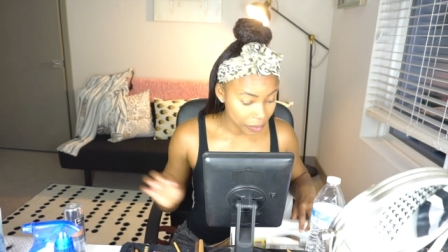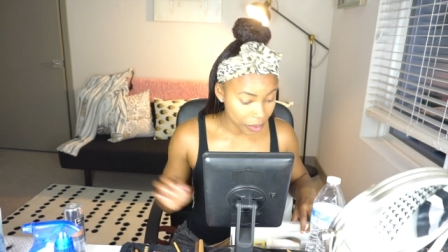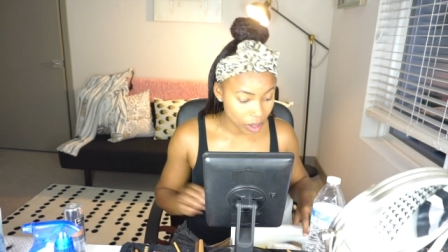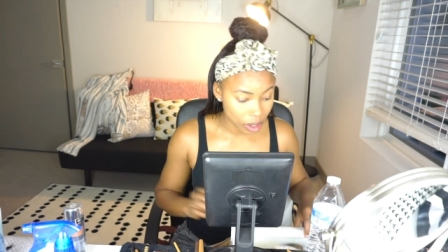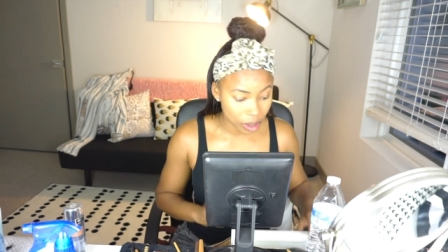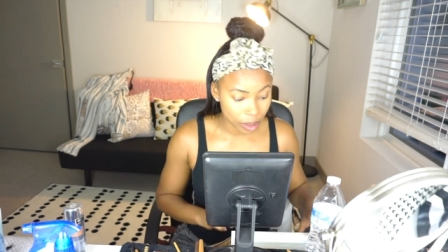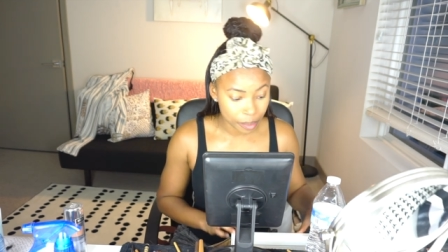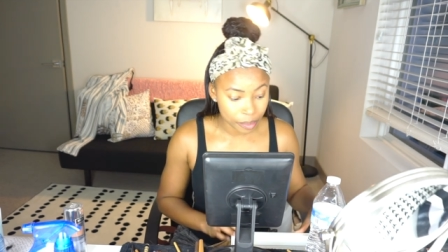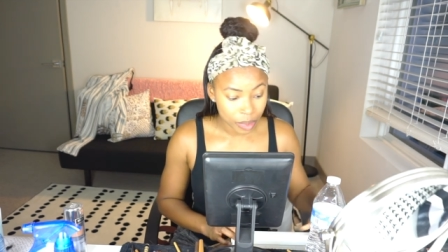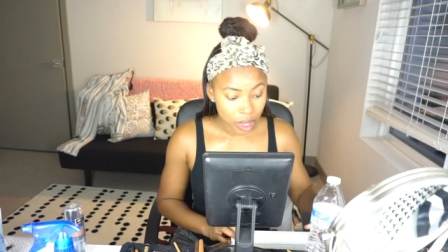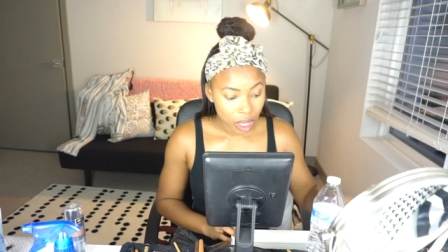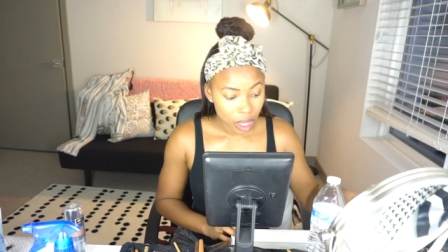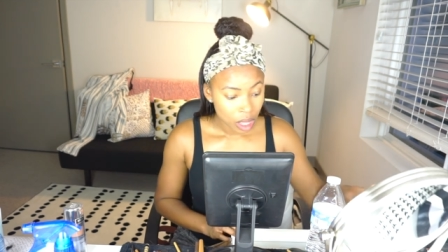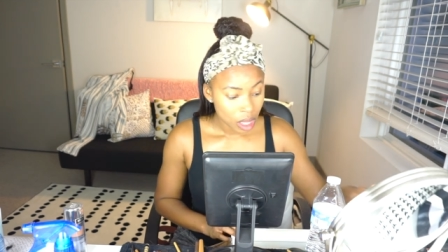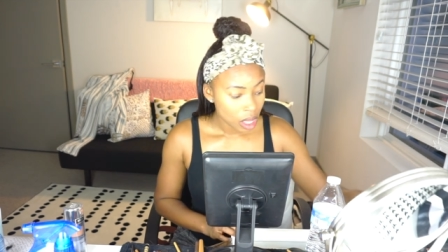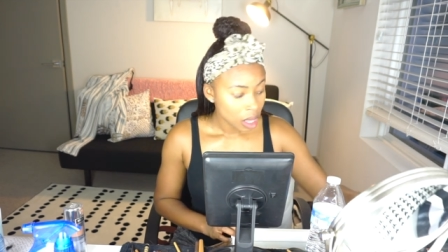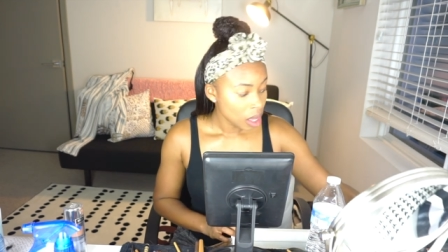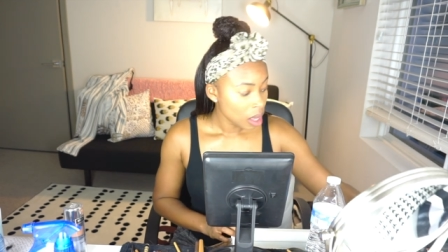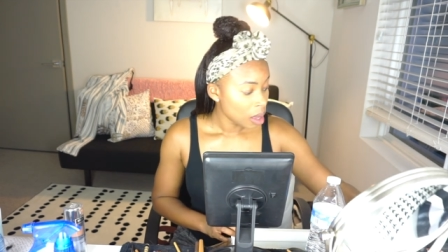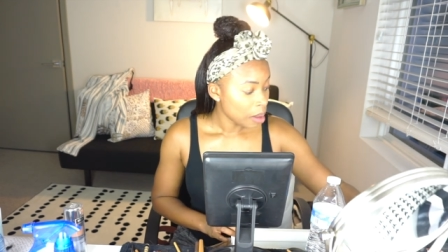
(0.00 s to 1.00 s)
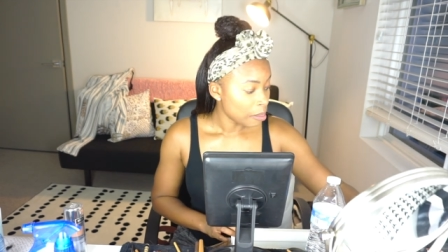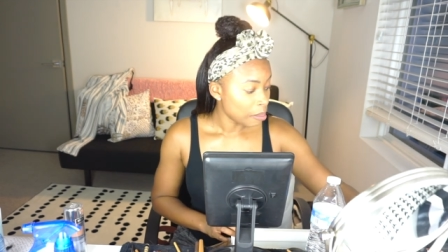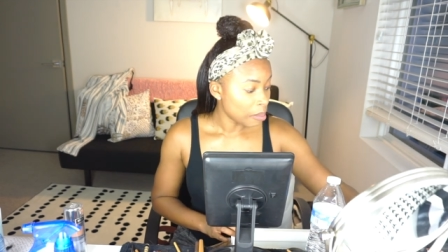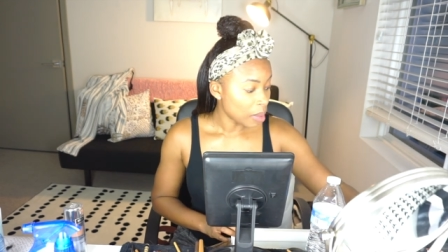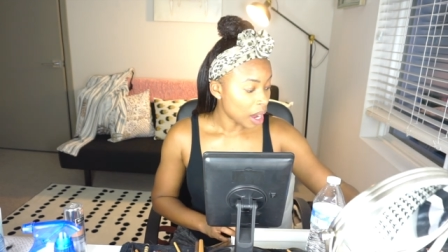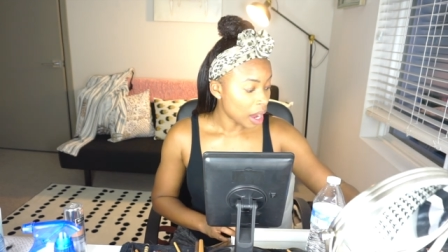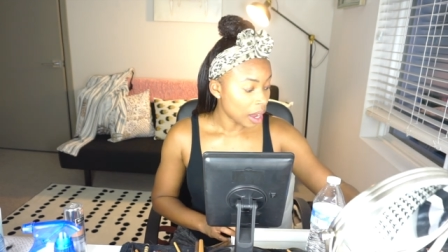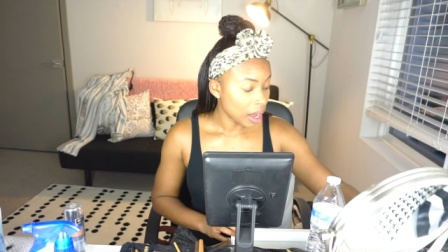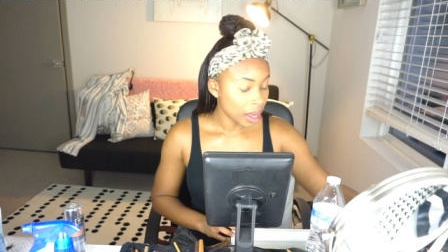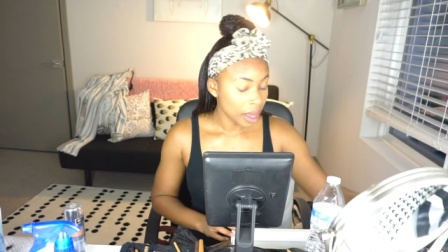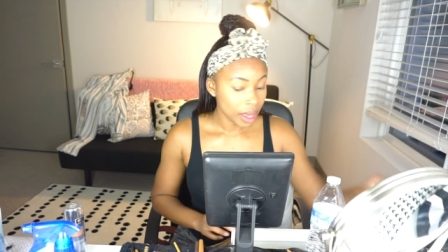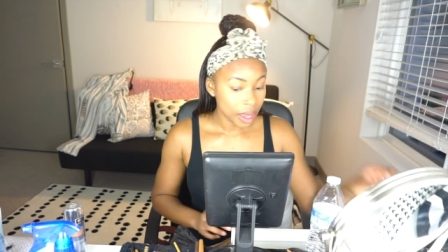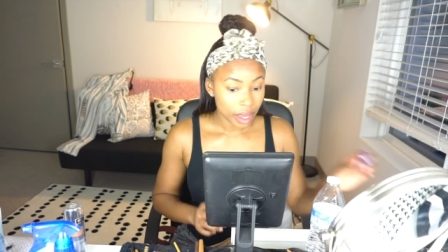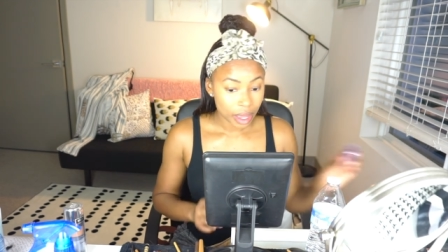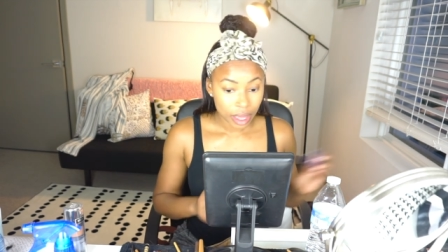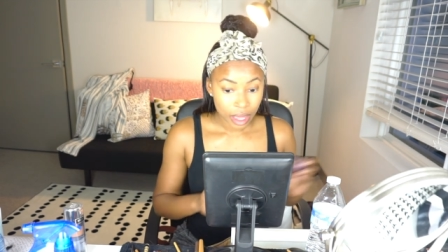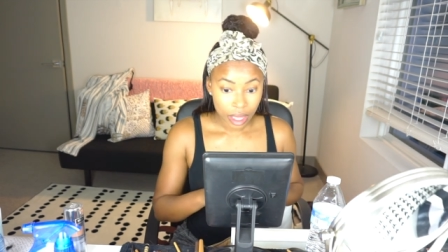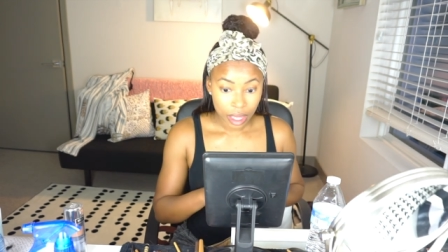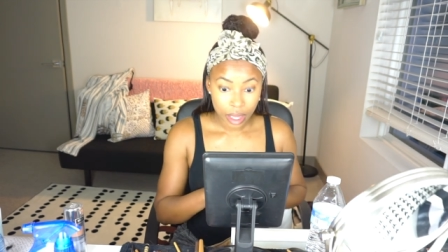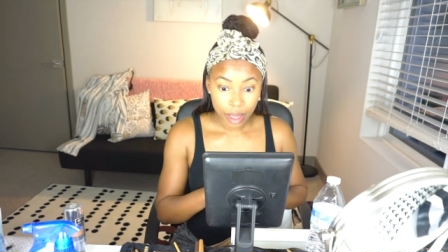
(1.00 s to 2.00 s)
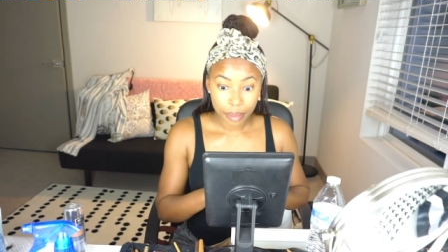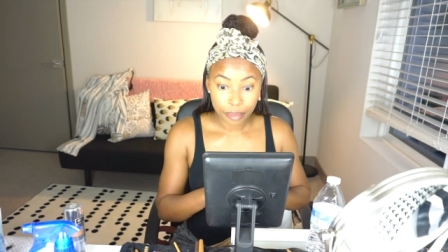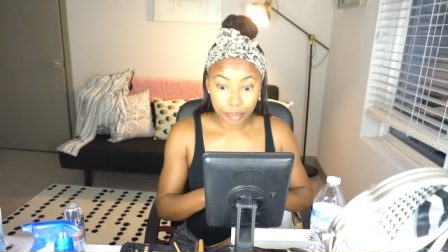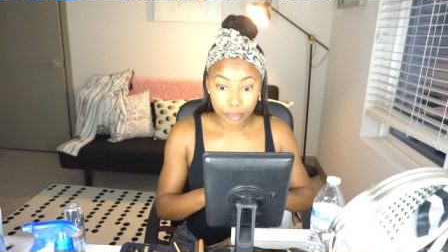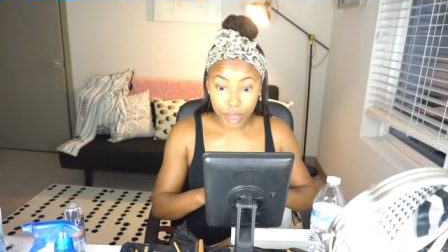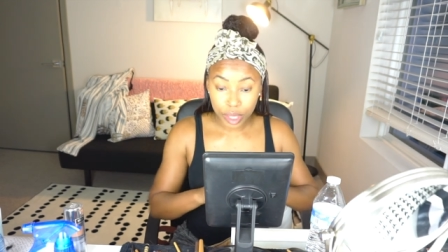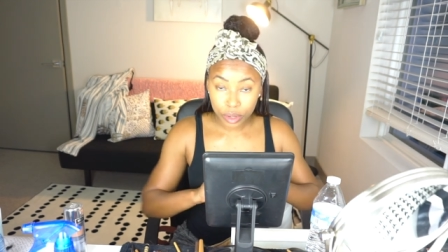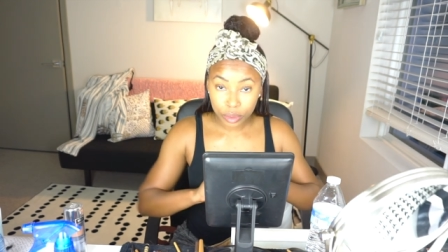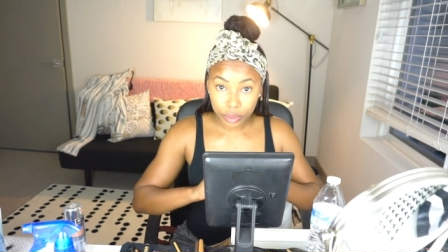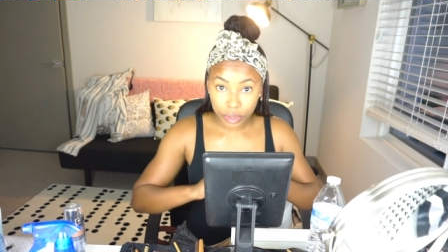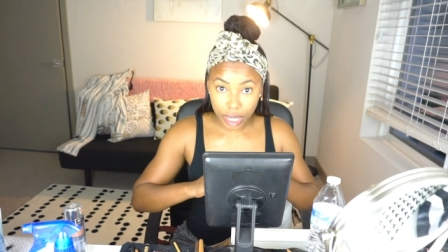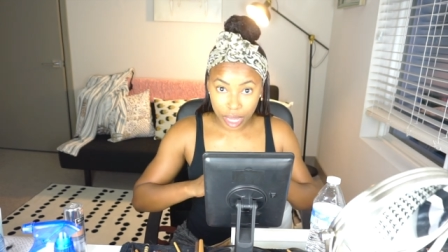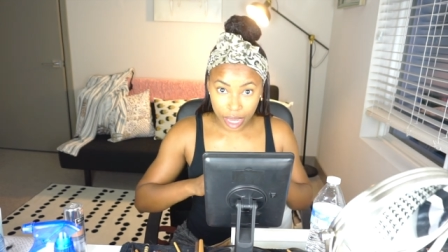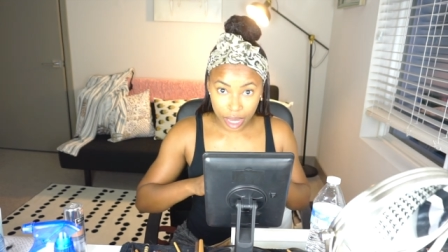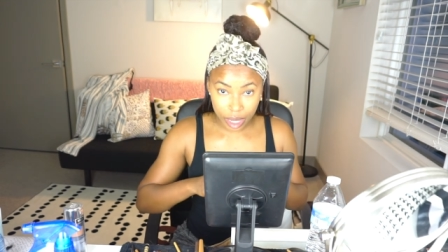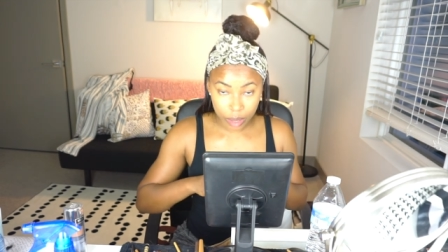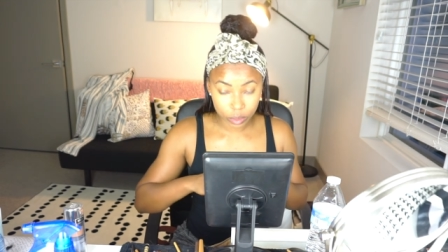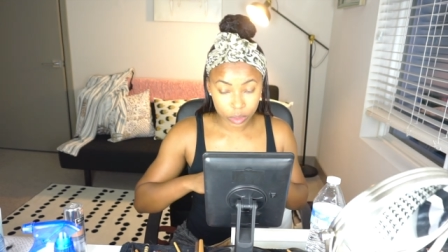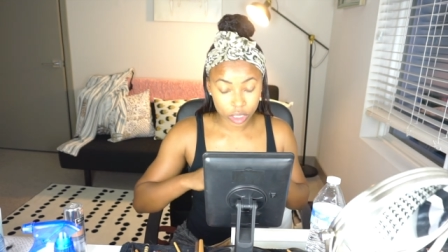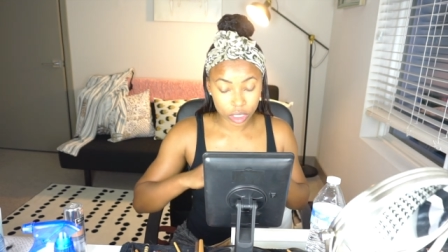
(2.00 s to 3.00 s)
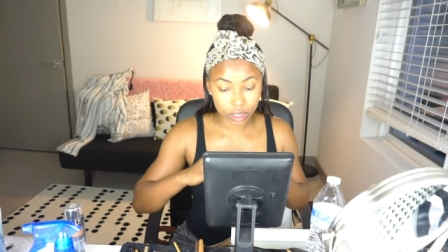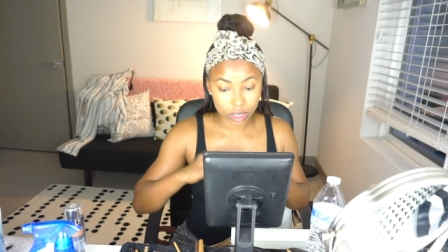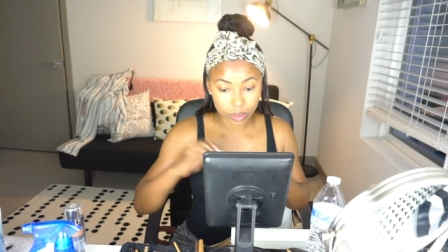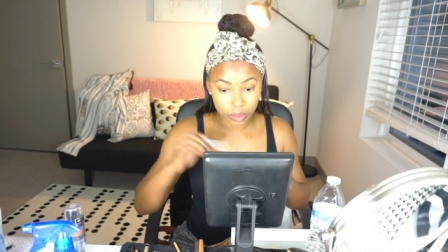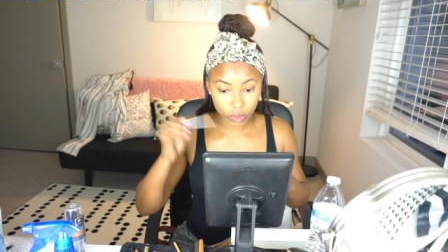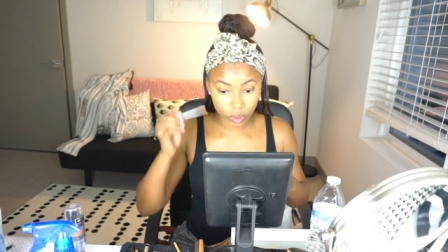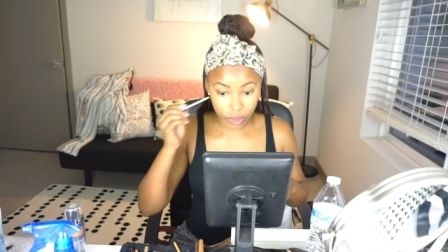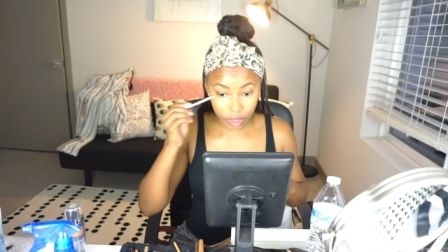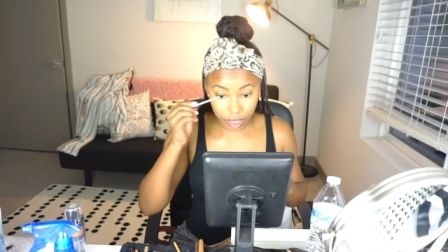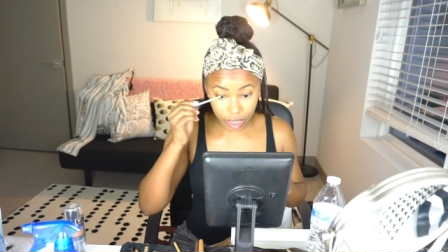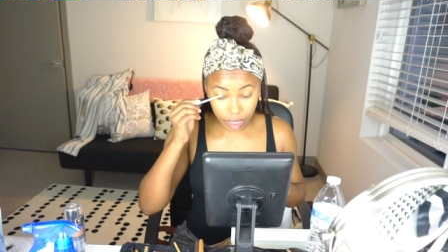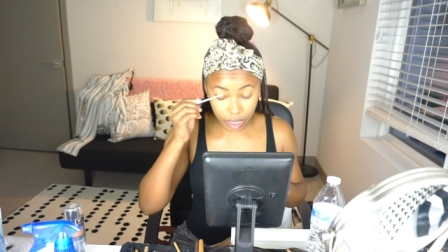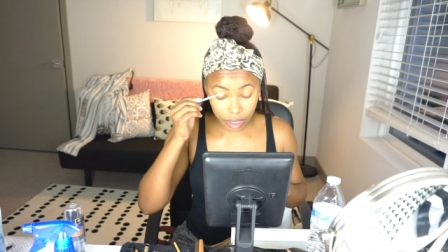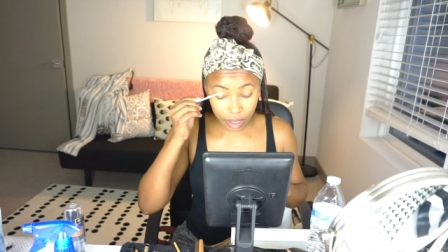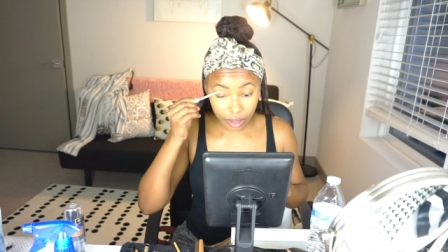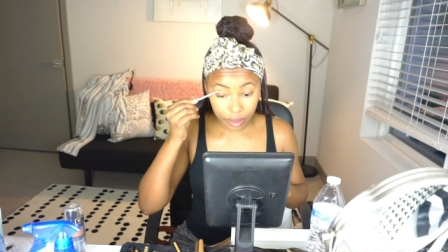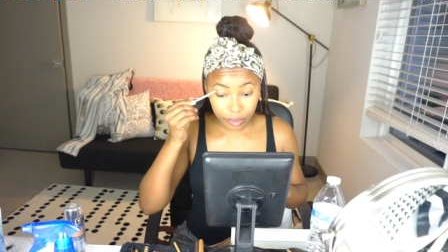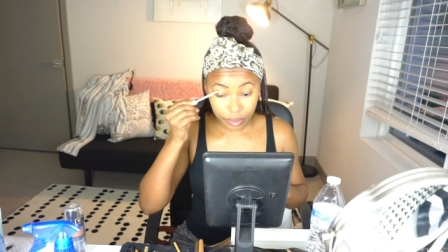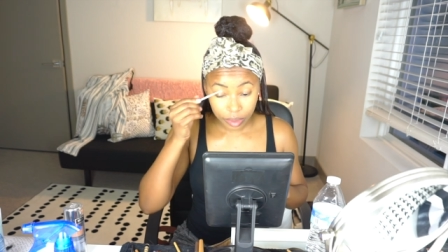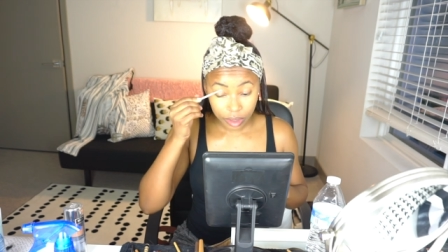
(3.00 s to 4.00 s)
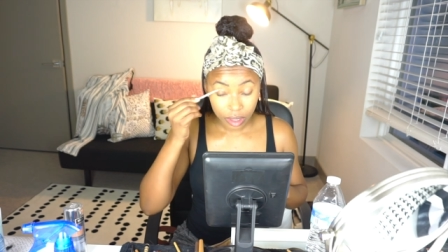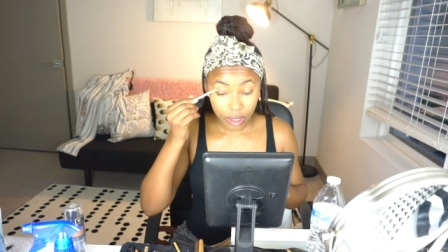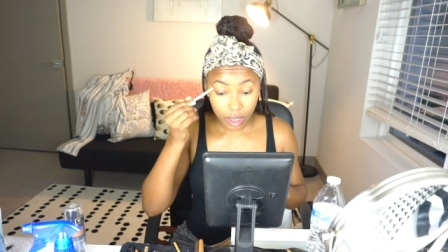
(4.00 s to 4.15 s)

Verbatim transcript: from. My middle name, which is Maria,